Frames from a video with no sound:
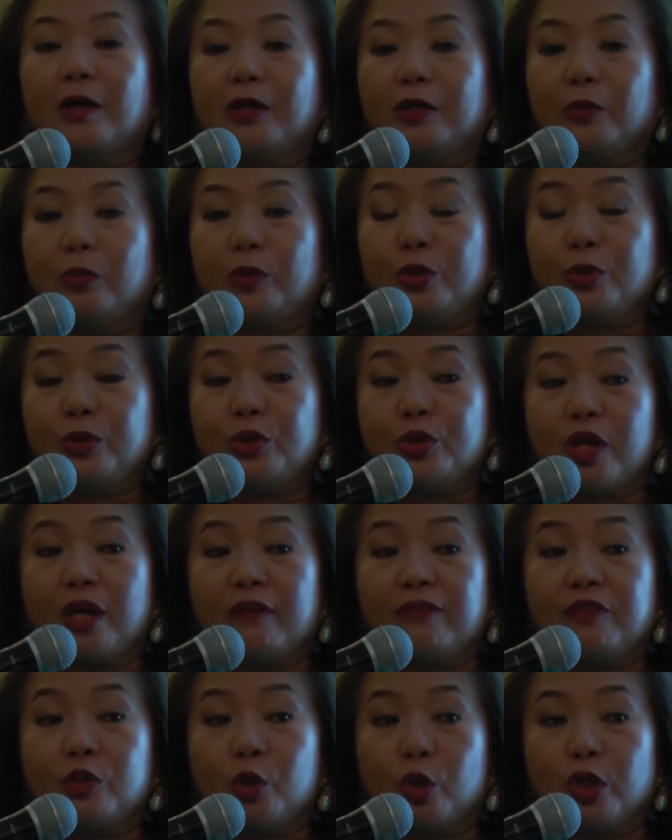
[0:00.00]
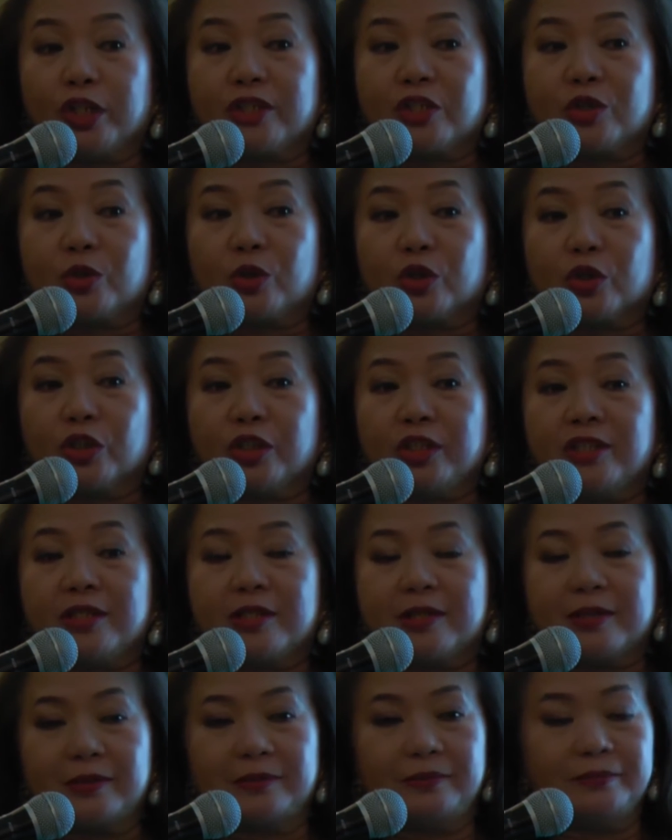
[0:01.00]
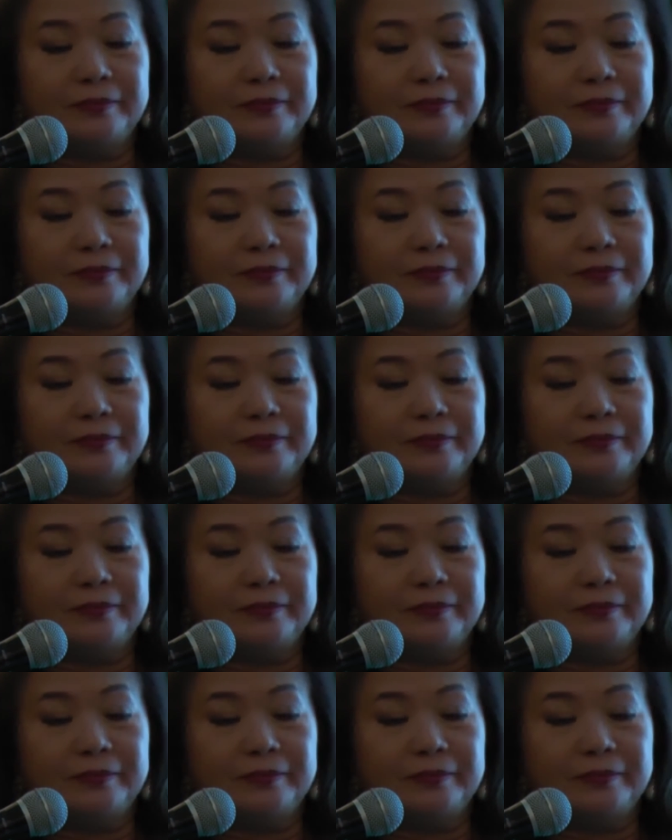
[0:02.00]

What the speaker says: We used to have short skirts